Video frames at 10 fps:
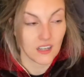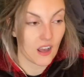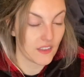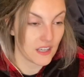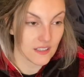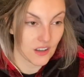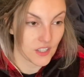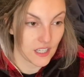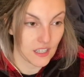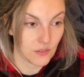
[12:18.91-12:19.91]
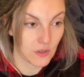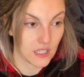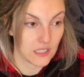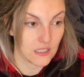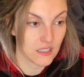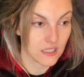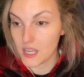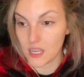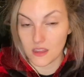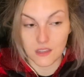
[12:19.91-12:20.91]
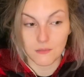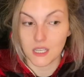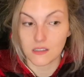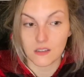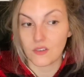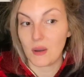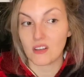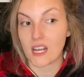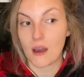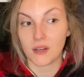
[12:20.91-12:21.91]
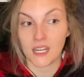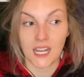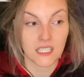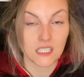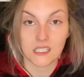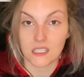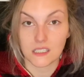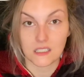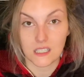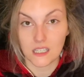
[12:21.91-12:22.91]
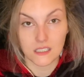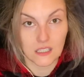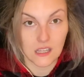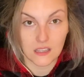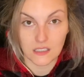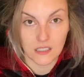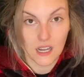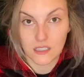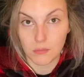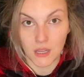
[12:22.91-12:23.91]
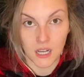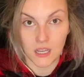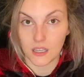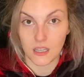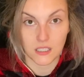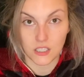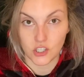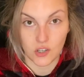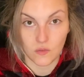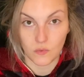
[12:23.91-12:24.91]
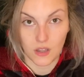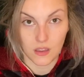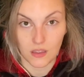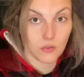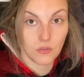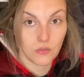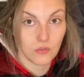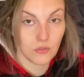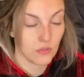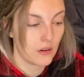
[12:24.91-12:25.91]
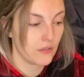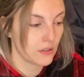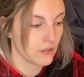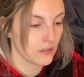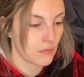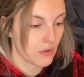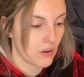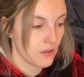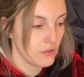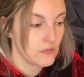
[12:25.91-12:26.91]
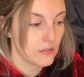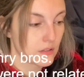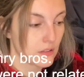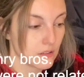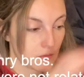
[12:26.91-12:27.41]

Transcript: Now that I saw that it was in the midst of about to happen in eighteen sixty-six, and then this last minute addition with who, whoever the bros